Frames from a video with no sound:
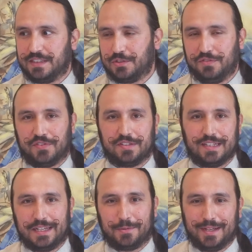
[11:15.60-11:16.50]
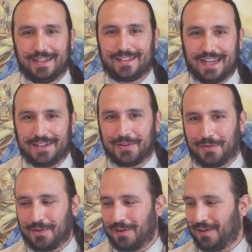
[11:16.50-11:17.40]
juvenile delinquent and
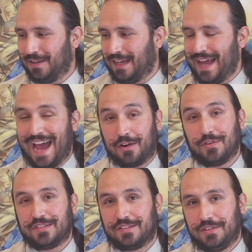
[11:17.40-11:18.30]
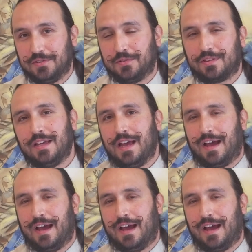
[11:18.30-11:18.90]
or at-risk youth.